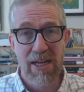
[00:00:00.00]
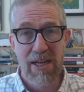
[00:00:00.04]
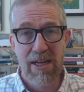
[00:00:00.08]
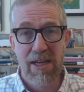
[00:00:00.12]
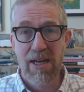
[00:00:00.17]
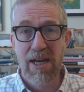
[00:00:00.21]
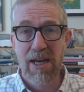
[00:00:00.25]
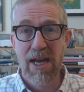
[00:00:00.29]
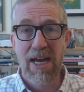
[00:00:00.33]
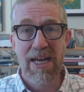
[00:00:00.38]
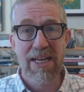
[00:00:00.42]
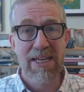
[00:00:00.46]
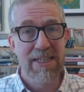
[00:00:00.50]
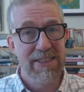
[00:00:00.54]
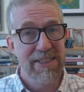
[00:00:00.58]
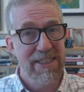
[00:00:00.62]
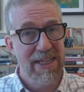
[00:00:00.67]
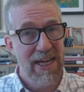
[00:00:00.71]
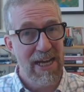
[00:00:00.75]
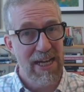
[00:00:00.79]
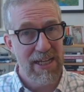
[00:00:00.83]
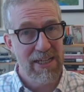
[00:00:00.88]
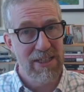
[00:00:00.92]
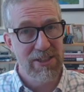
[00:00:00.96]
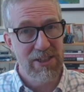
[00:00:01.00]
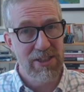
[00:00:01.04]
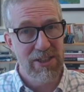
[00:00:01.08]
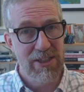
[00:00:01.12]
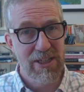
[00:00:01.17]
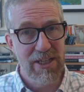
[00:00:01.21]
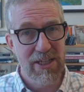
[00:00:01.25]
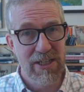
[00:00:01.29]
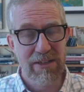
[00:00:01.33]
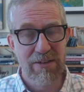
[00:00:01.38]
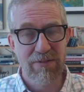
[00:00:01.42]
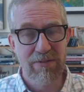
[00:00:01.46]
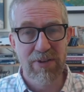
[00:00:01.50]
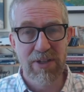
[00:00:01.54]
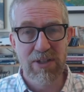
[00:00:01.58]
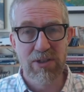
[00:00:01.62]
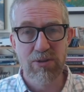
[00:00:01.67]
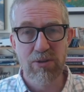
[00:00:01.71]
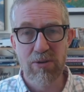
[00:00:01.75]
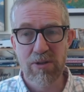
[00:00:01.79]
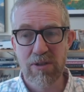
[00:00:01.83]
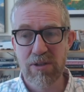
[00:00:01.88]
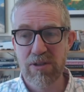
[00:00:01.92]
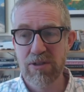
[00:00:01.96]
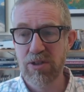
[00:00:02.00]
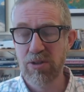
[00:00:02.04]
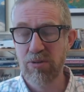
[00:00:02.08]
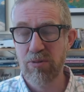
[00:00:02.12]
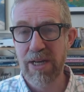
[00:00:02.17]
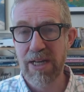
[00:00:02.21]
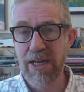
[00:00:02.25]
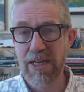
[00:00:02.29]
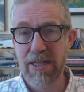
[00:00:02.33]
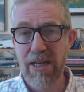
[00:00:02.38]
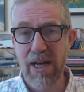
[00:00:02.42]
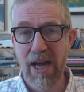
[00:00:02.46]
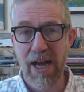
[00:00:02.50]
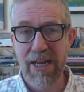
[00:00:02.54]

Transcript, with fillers: an intelligent individual, to eat a,